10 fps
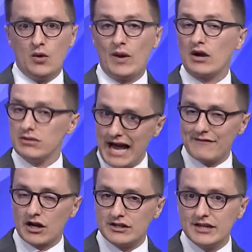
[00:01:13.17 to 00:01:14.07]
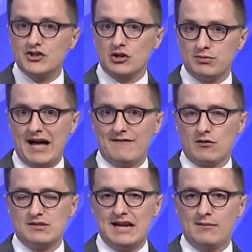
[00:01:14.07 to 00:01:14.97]
We are live on our digital
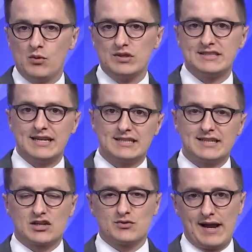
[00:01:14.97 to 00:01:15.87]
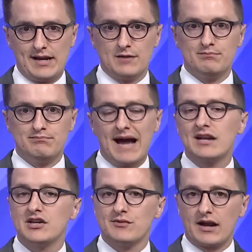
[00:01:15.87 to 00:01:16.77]
platforms now, but we'll see you at 6 right here.
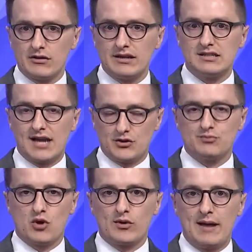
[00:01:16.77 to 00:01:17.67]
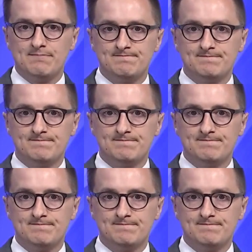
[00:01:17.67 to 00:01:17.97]
Back to your regularly scheduled program.